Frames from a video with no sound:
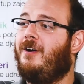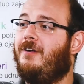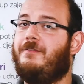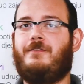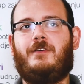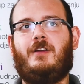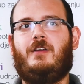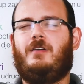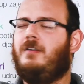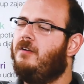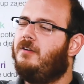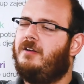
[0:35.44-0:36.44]
of
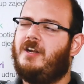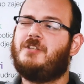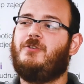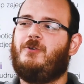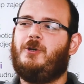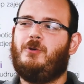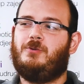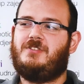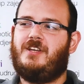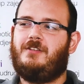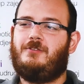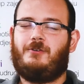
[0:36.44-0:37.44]
Razgovori u
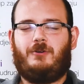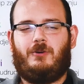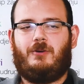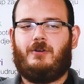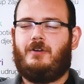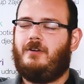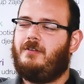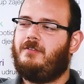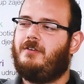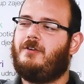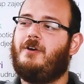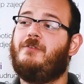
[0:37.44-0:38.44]
Centru, or
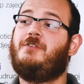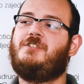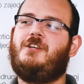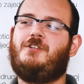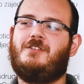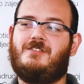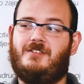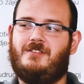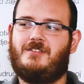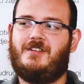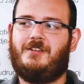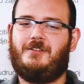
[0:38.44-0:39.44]
the Conversations in
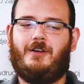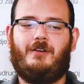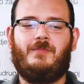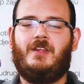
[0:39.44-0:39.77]
the Center.